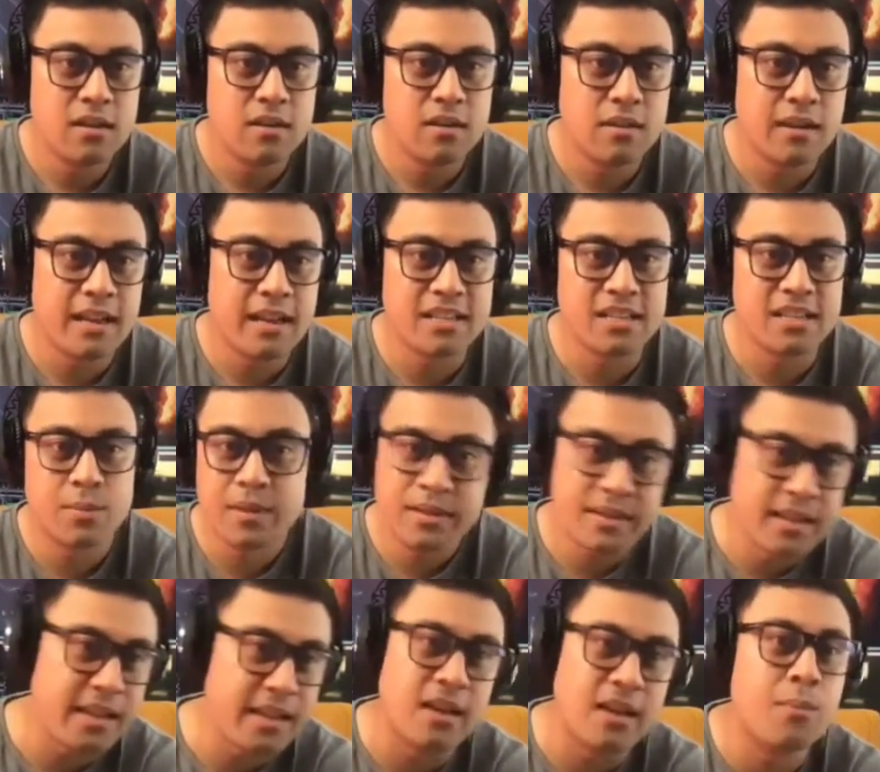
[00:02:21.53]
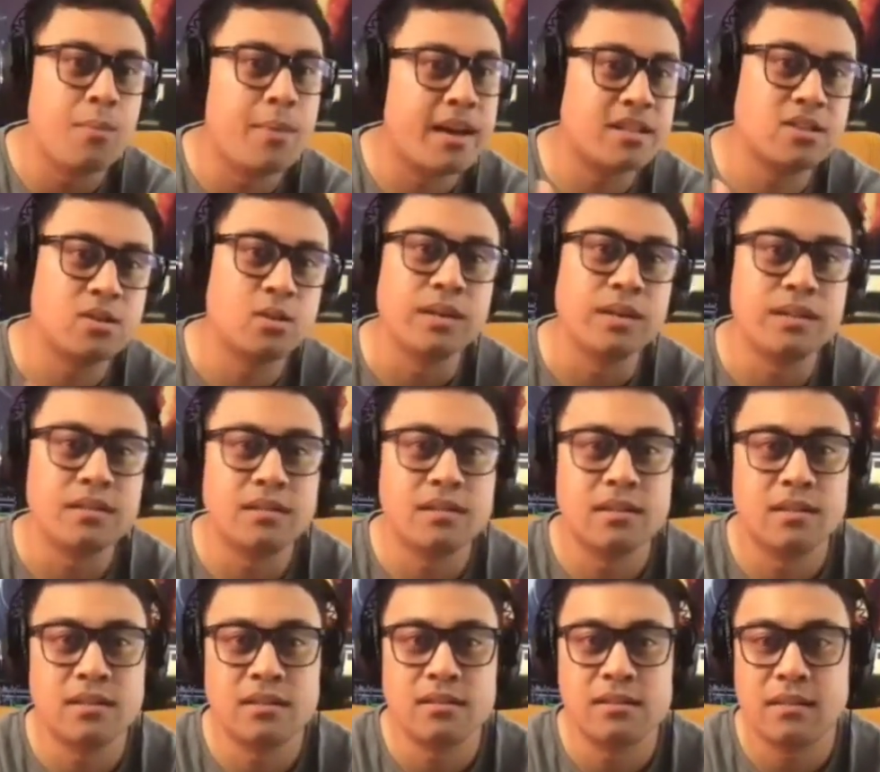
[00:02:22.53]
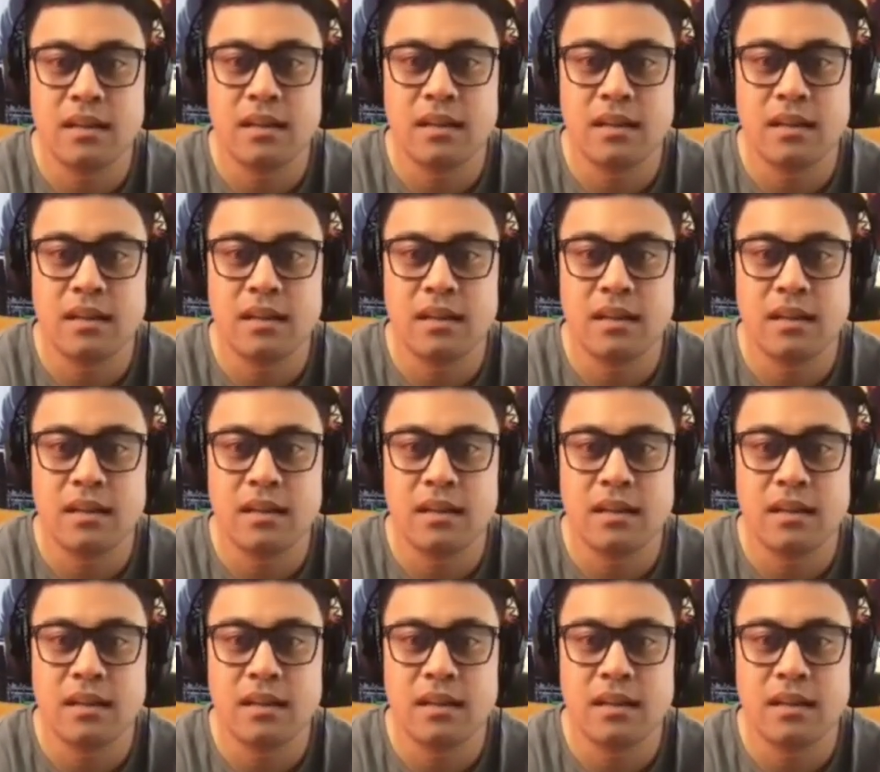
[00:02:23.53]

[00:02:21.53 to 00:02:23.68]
relax a bit, then come back to it, you know.